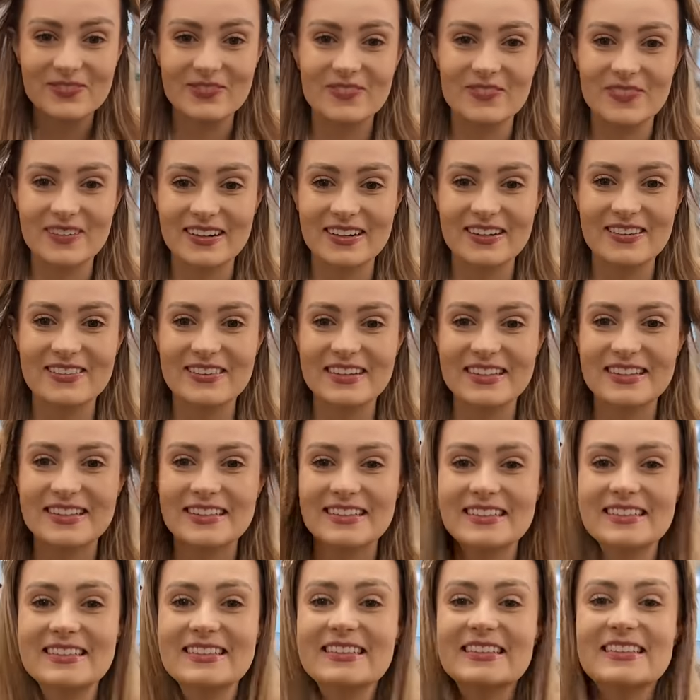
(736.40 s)
We're
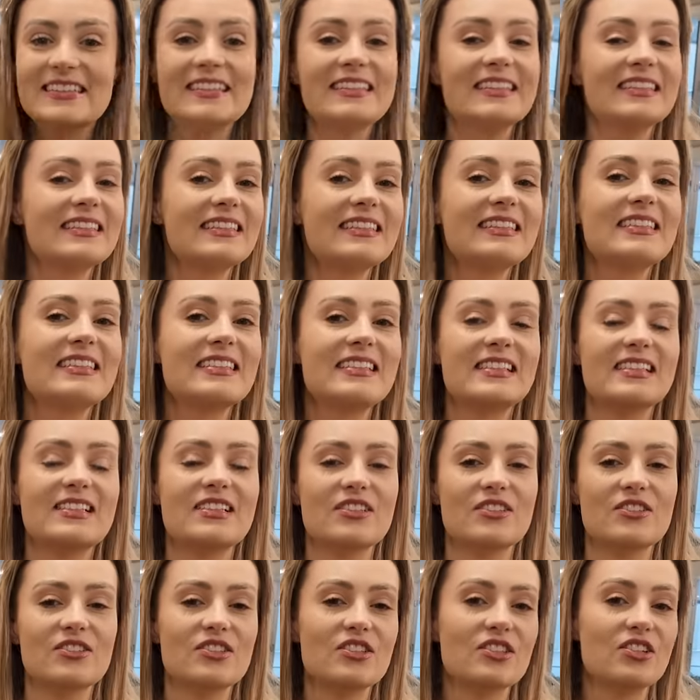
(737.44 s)
going
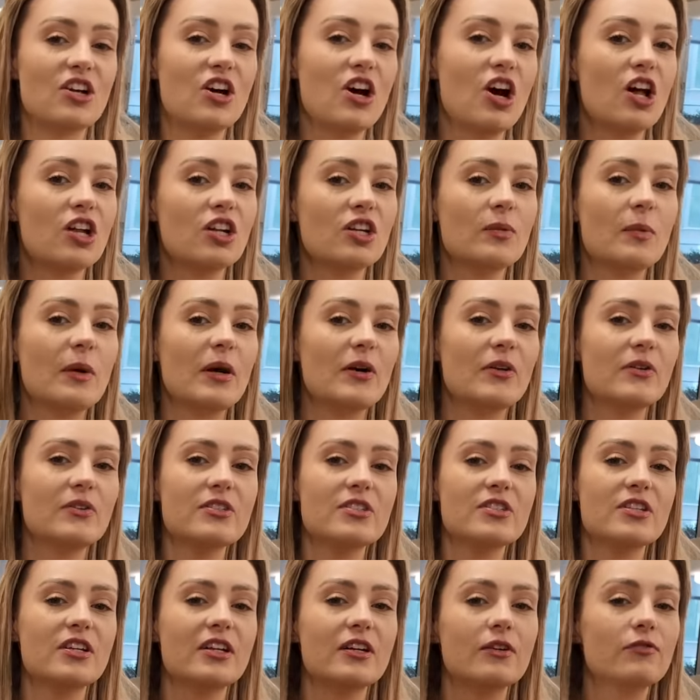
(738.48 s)
collarbone,
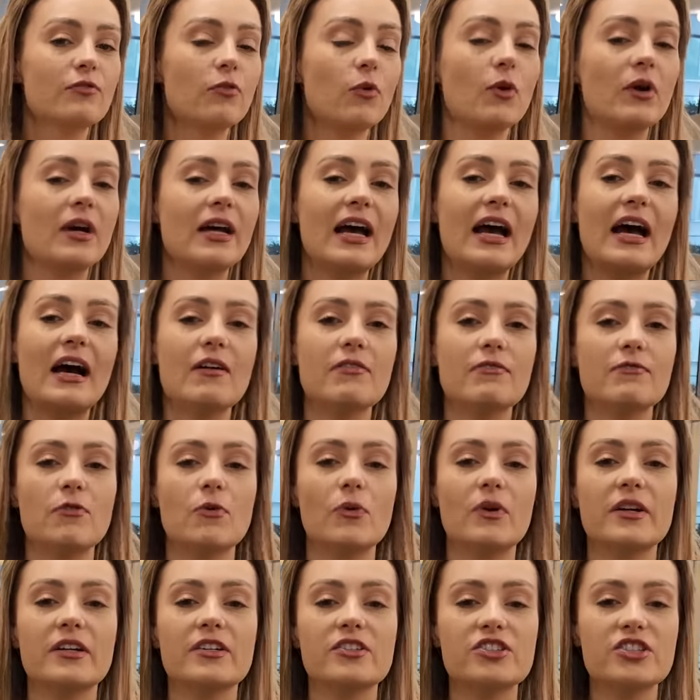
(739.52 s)
so like four and a half,
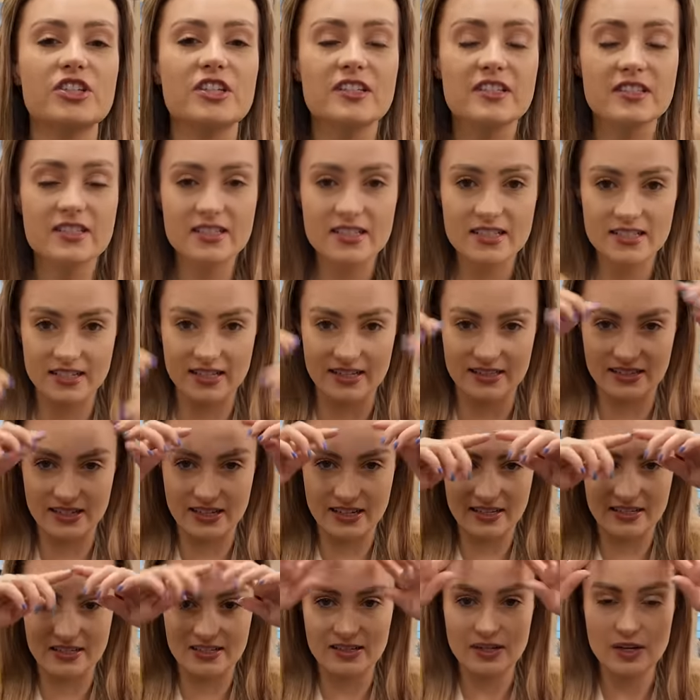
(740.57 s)
four inches, and
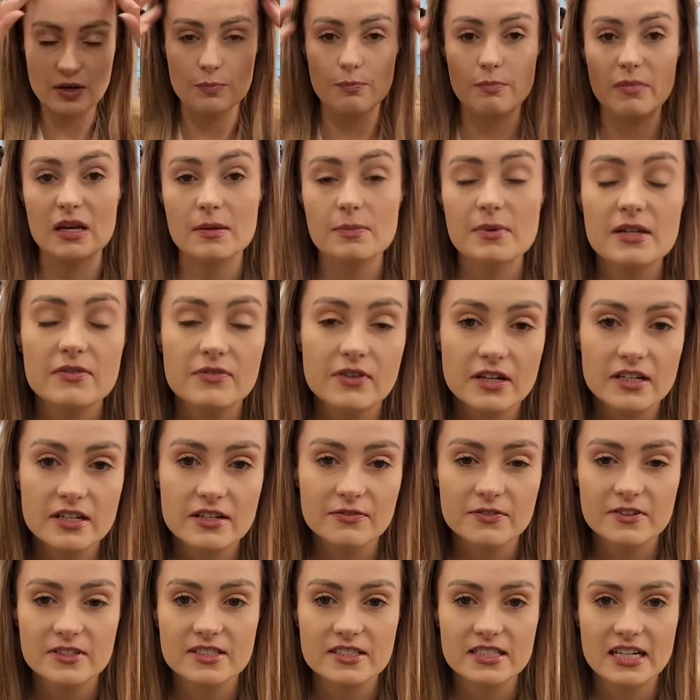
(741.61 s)
then maybe yeah. even a
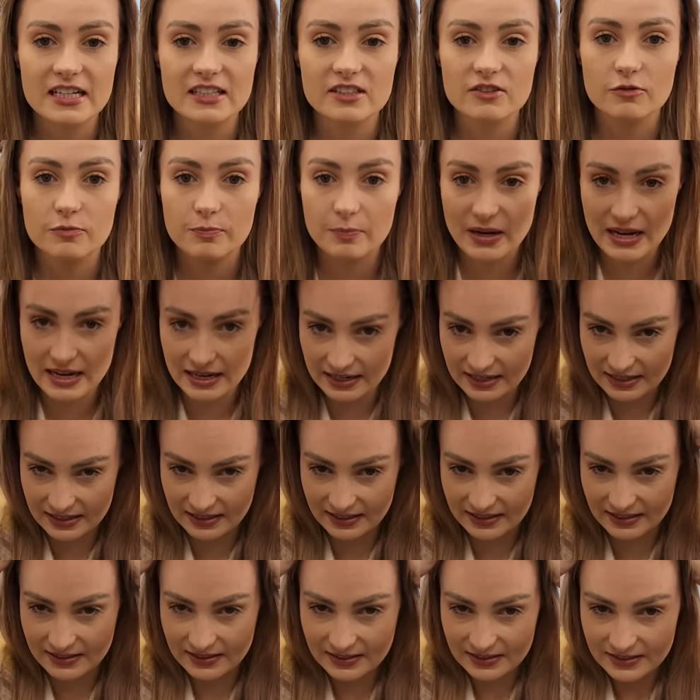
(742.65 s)
different style of bang.